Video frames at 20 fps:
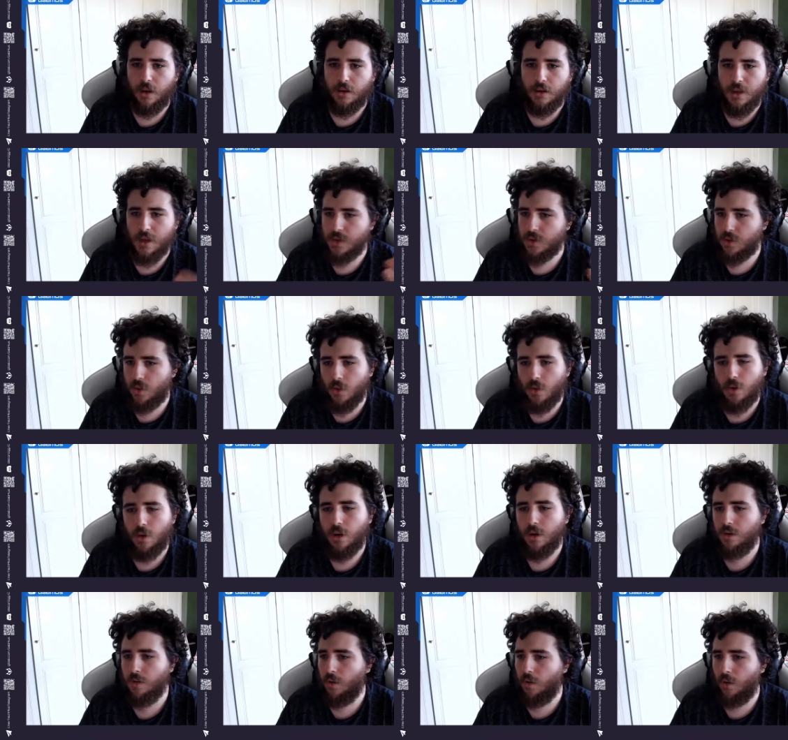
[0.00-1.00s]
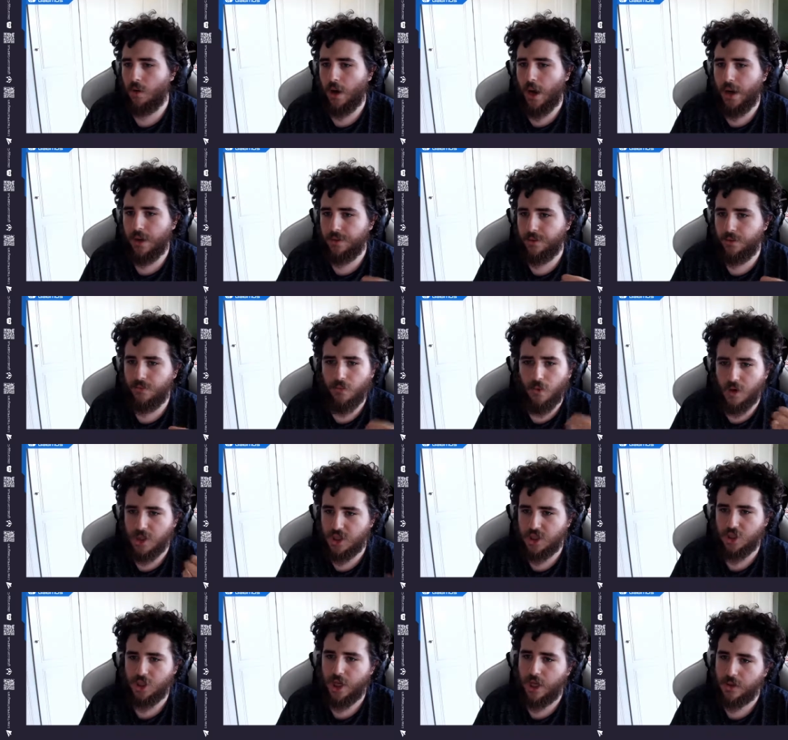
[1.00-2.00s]
Discord or other voice
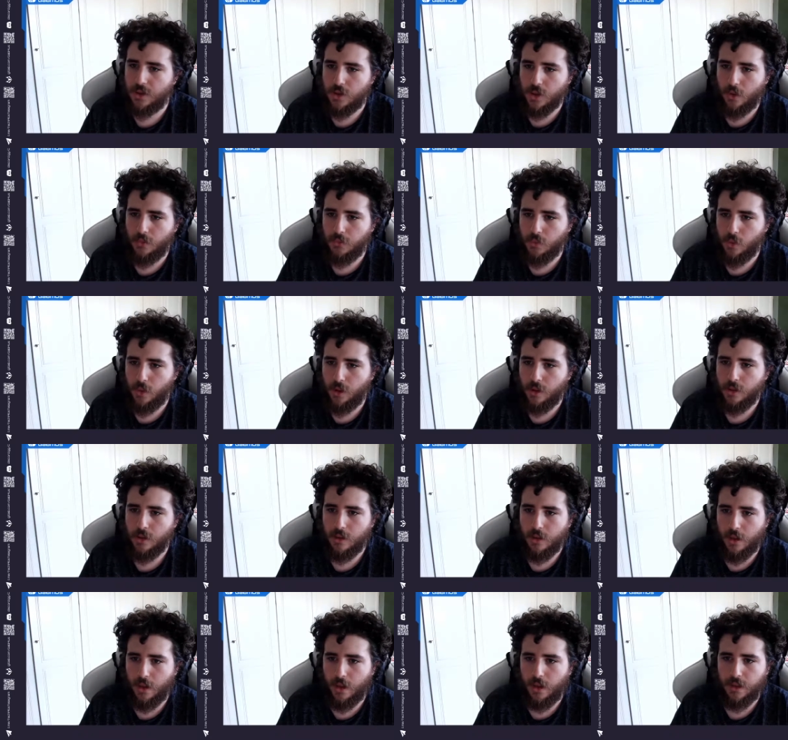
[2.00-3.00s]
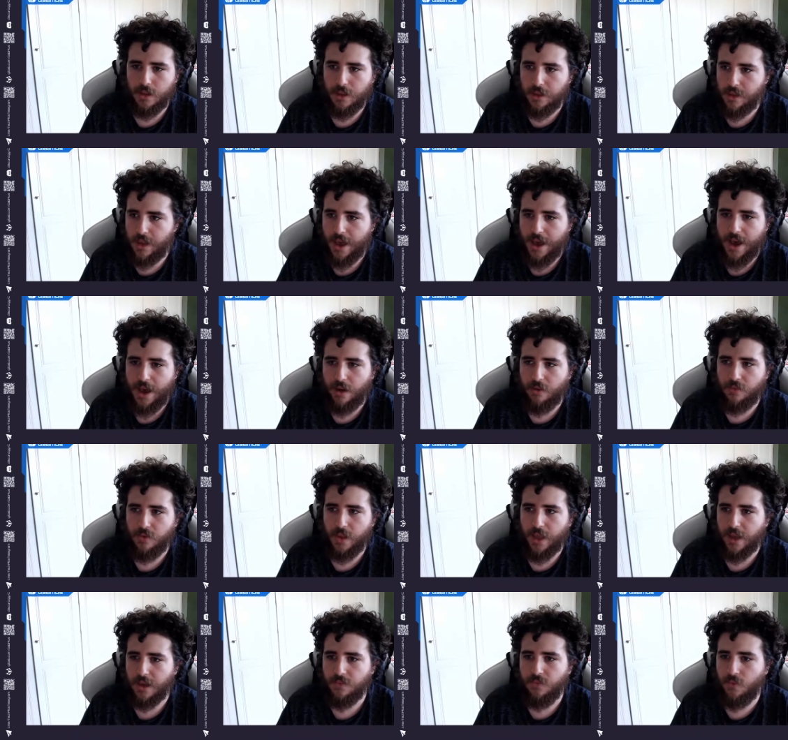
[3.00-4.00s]
chat software that have
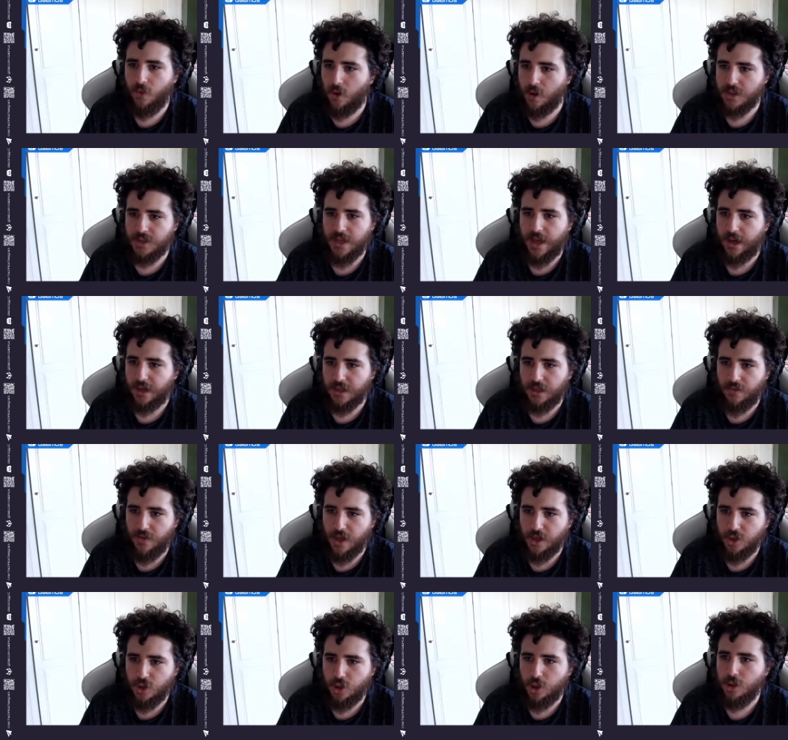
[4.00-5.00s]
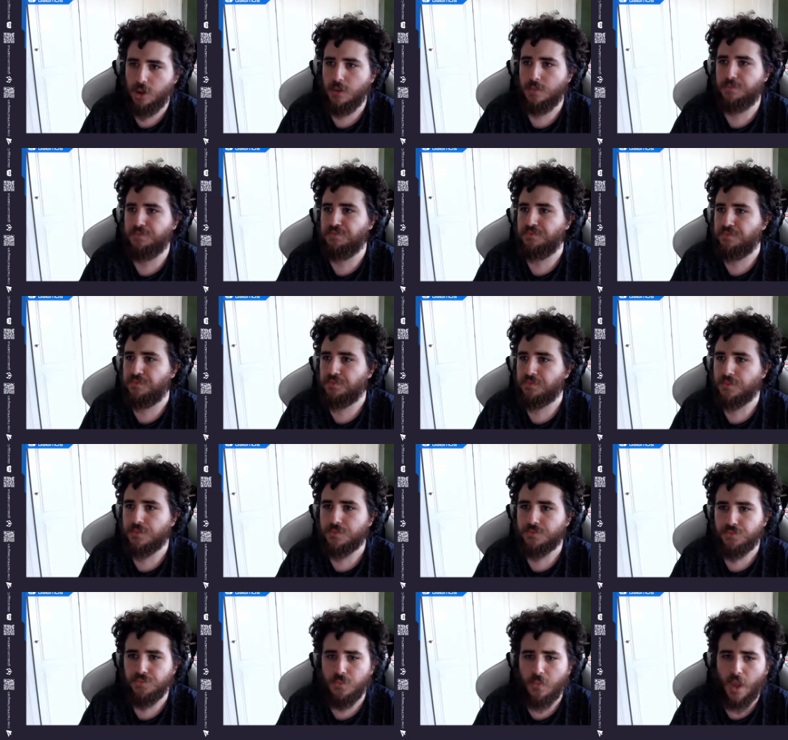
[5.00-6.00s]
like voice activation,
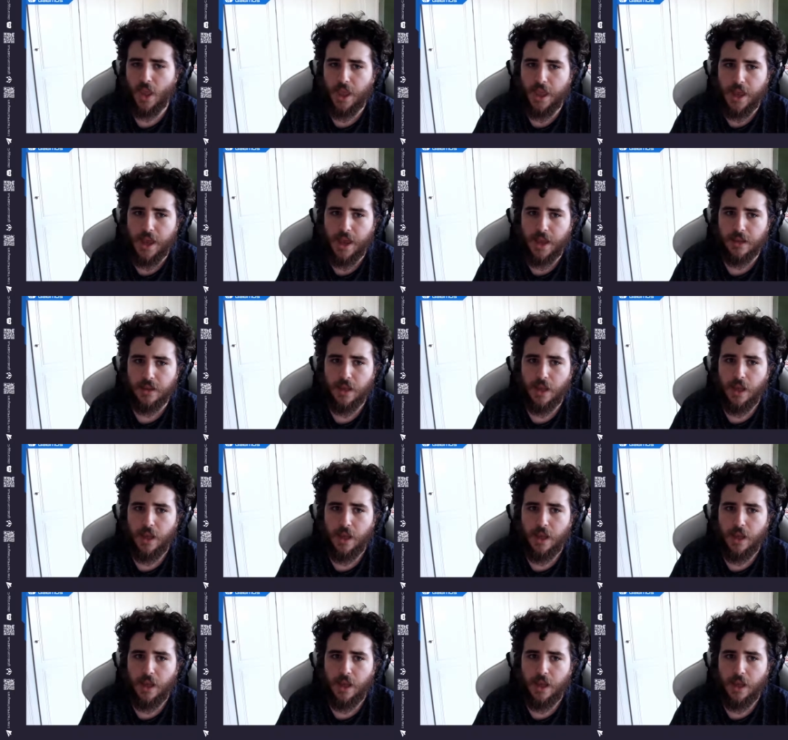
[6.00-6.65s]
and